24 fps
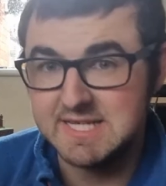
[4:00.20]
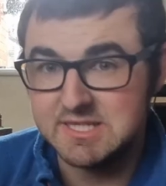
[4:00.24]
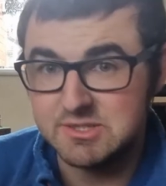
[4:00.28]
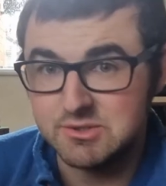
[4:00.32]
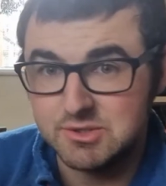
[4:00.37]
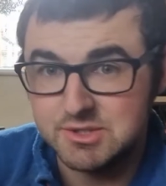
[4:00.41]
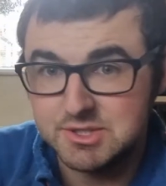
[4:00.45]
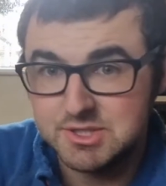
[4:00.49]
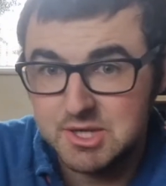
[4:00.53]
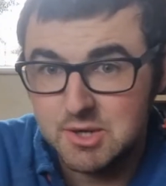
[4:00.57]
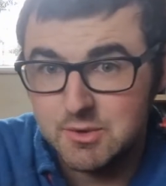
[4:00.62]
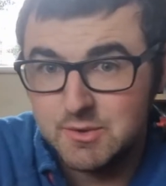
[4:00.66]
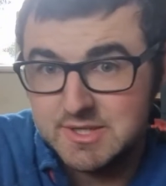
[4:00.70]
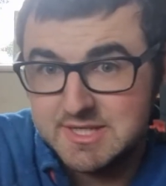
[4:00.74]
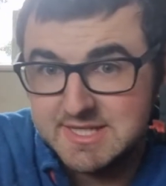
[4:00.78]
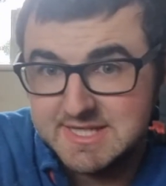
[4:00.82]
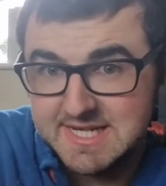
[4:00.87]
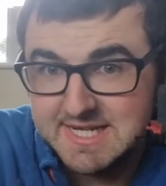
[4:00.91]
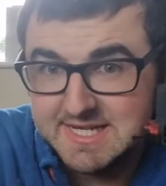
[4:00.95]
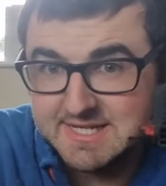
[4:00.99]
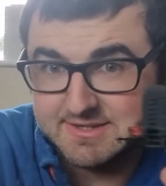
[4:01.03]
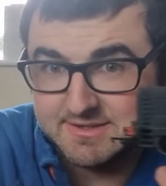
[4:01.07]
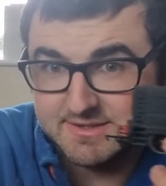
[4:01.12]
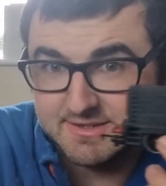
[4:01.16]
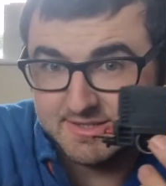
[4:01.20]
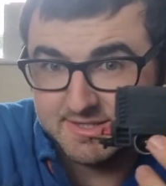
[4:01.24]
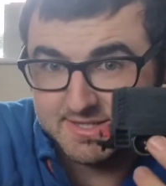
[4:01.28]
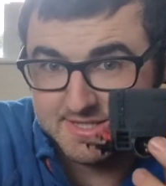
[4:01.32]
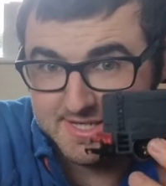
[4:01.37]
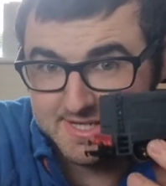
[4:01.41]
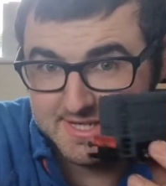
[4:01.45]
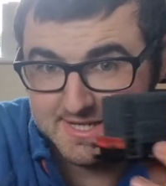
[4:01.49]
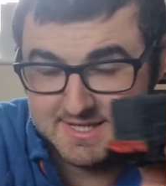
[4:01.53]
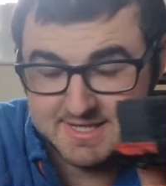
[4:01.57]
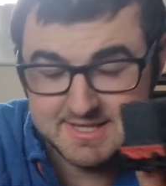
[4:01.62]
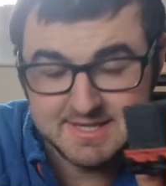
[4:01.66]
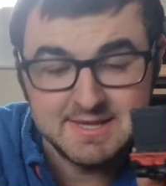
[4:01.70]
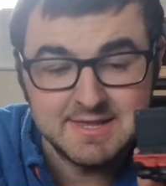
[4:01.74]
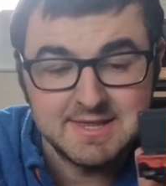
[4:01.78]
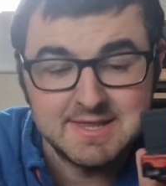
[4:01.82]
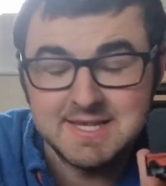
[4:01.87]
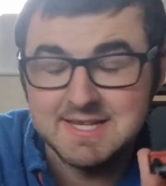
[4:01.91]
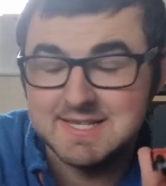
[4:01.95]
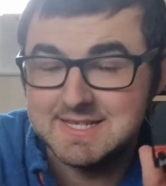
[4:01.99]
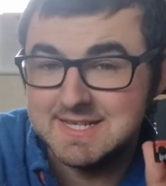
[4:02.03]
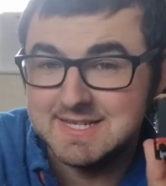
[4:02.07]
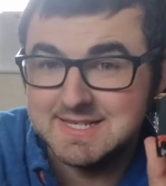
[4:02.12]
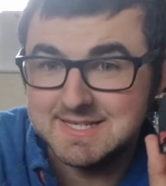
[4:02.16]
it's also diesels.
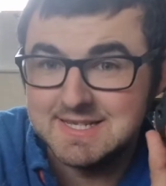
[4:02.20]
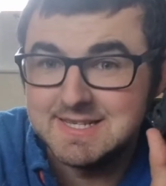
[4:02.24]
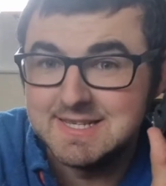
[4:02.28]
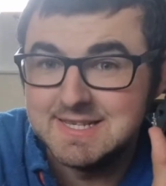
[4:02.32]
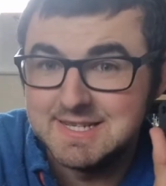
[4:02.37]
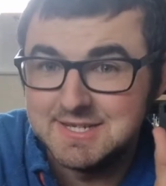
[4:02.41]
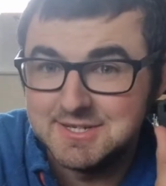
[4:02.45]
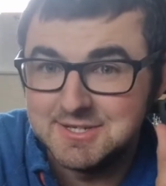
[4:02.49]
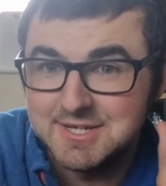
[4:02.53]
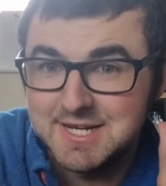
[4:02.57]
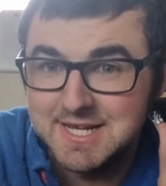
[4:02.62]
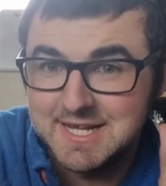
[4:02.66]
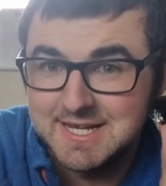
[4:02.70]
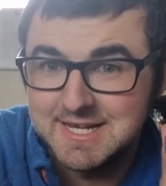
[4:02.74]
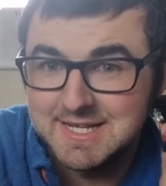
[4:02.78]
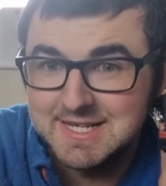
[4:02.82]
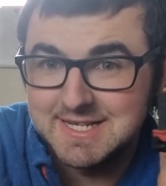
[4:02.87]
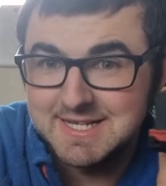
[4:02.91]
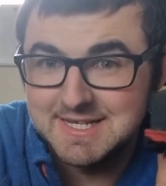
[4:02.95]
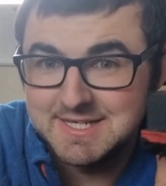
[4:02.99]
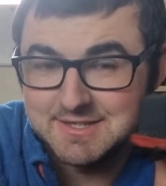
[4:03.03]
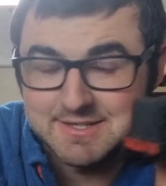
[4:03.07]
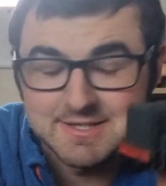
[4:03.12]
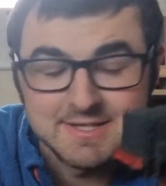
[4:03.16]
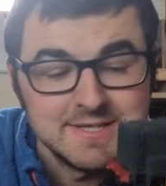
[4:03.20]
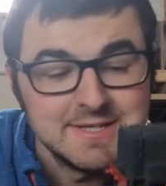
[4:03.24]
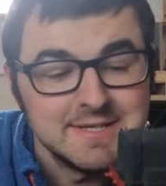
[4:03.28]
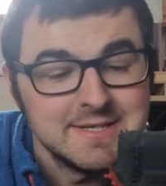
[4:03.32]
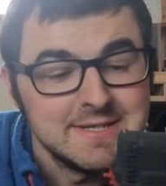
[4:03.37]
This is literally diesel.